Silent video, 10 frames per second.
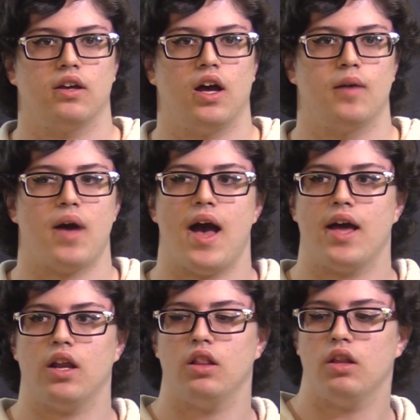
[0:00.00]
I
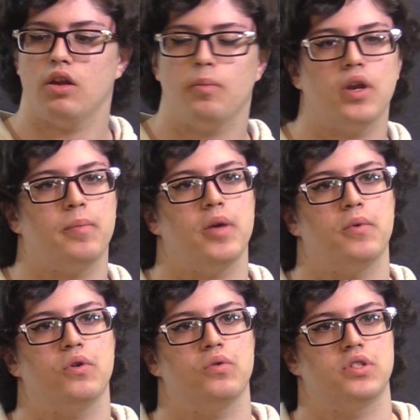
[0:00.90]
had a little bit of
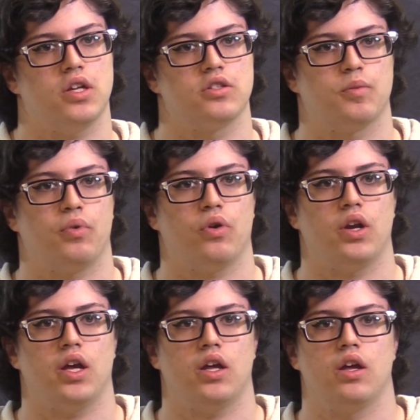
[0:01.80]
people who didn't support
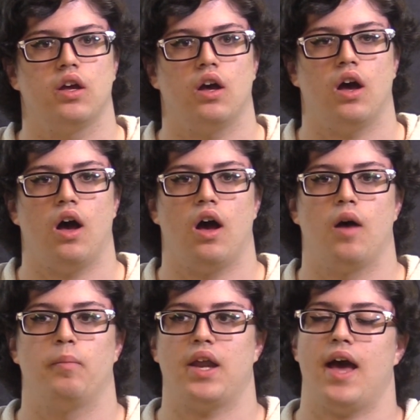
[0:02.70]
it,
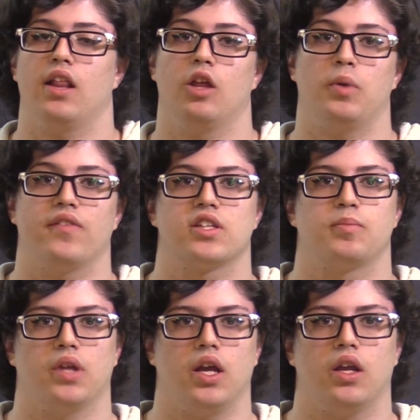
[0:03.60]
but had a little bit of
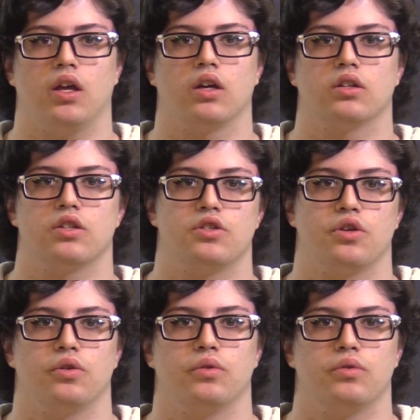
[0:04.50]
explaining to
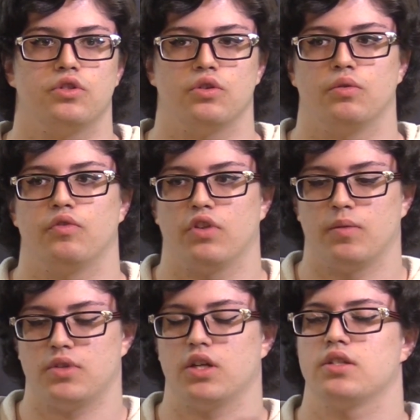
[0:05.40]
do for them
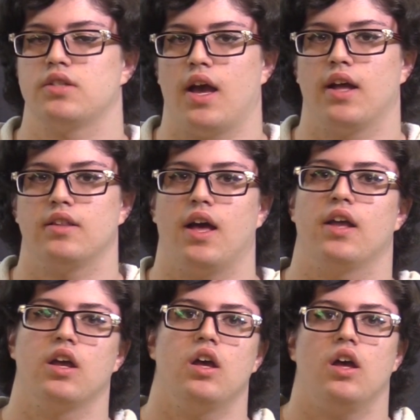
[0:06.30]
to understand that
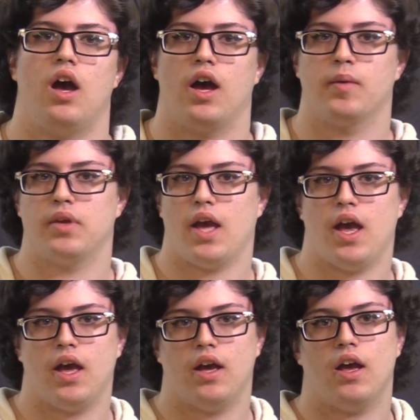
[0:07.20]
I'm
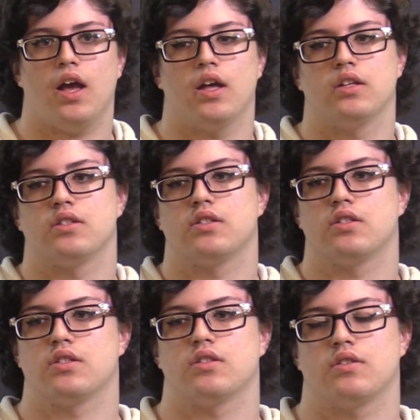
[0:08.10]
gay, and
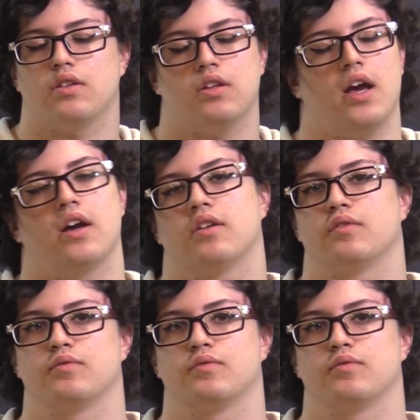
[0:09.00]
yeah.